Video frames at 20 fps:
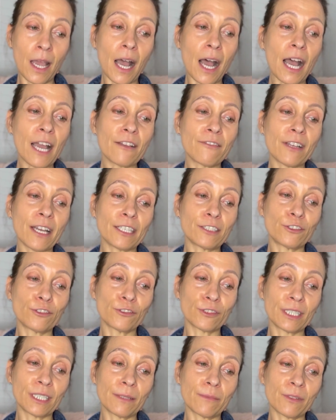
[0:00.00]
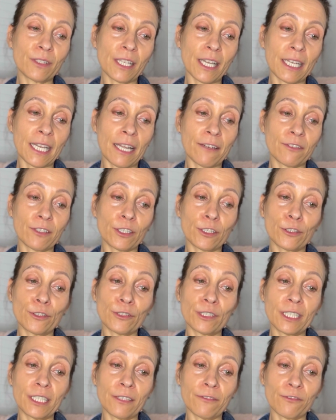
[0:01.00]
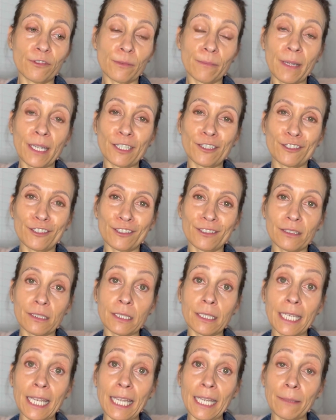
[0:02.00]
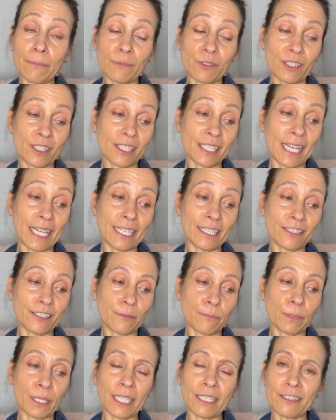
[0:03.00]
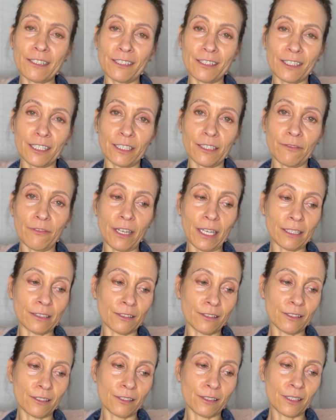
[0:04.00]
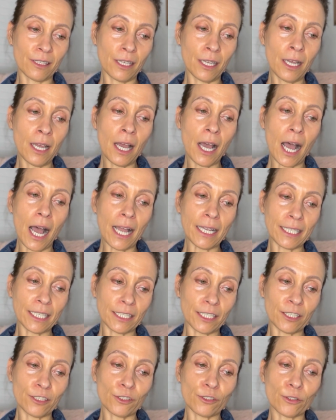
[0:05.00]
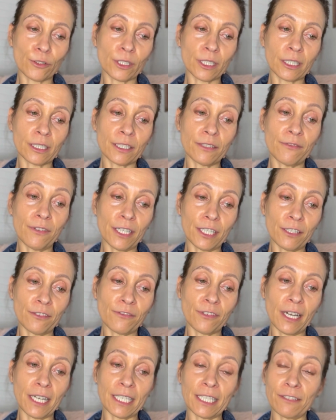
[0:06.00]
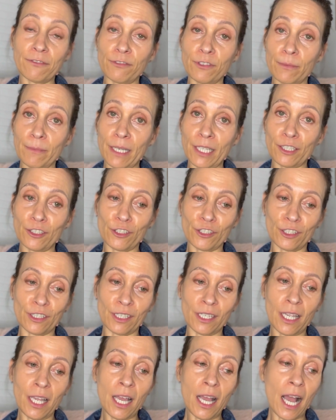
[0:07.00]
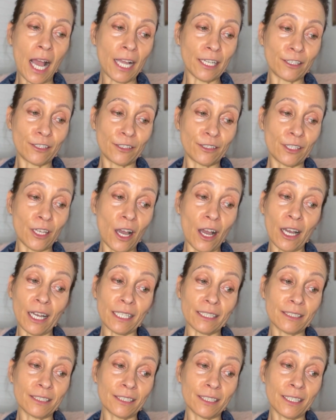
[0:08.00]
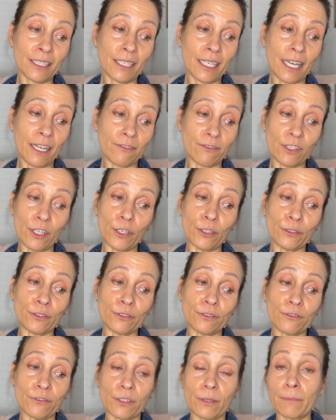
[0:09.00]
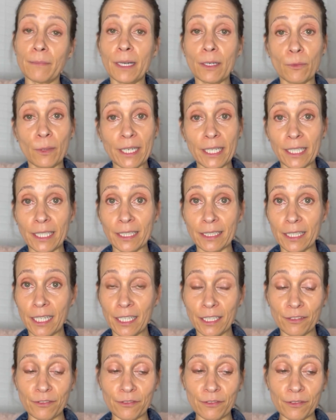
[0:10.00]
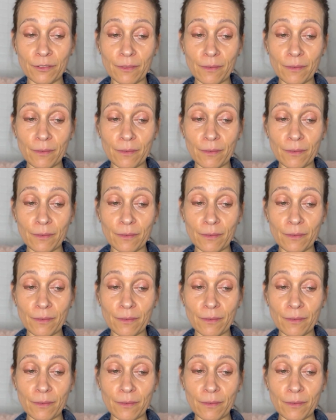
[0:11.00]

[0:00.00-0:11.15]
I've had dreams that have included information, names, dates, places, and events. I can historically verify information I could not have known from my waking life.